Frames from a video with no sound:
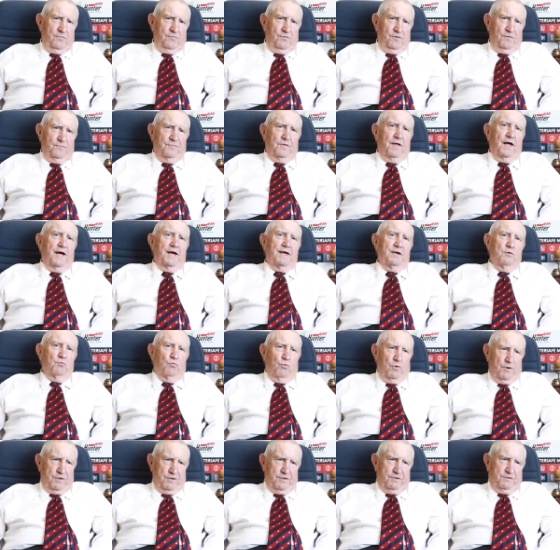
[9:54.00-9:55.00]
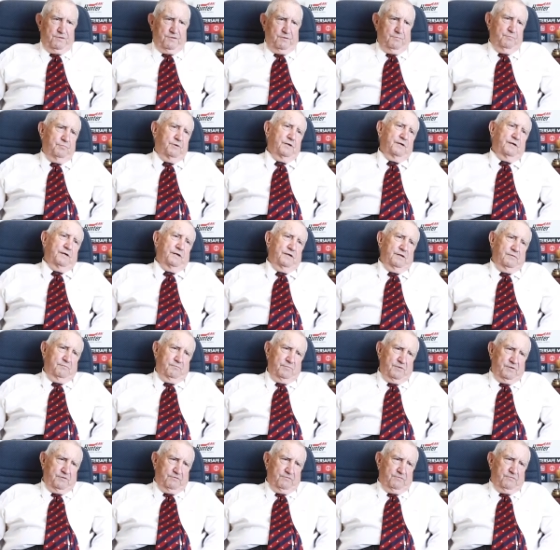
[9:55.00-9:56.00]
that they wanted to be in
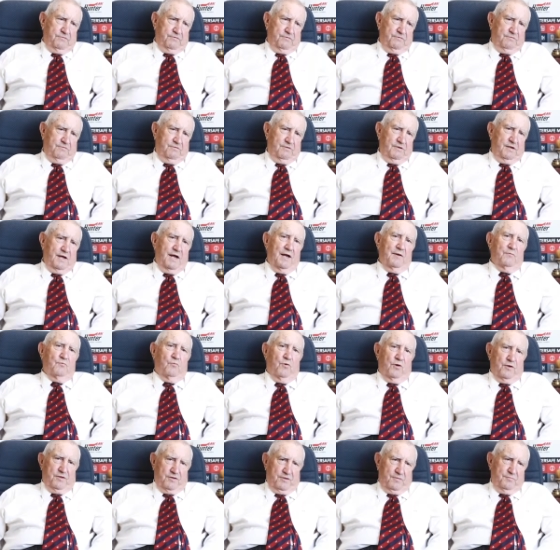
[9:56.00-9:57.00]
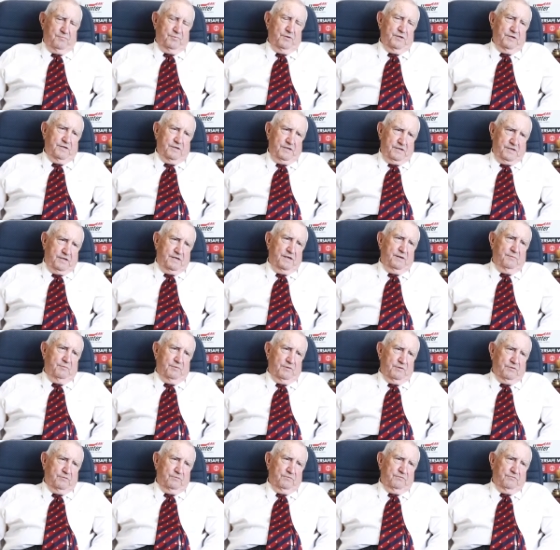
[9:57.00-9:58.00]
business and wanted to be in
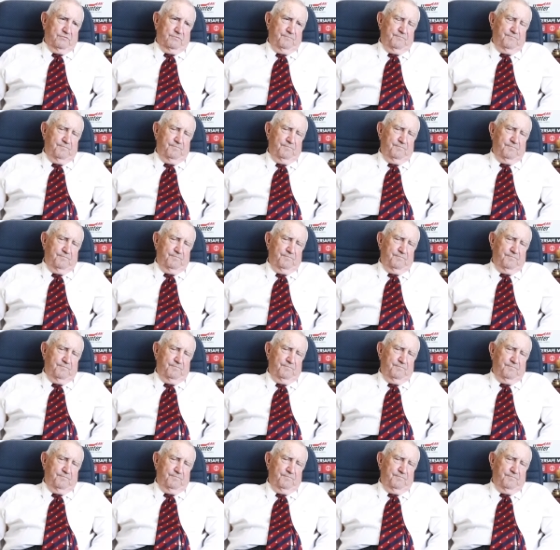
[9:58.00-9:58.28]
chemicals.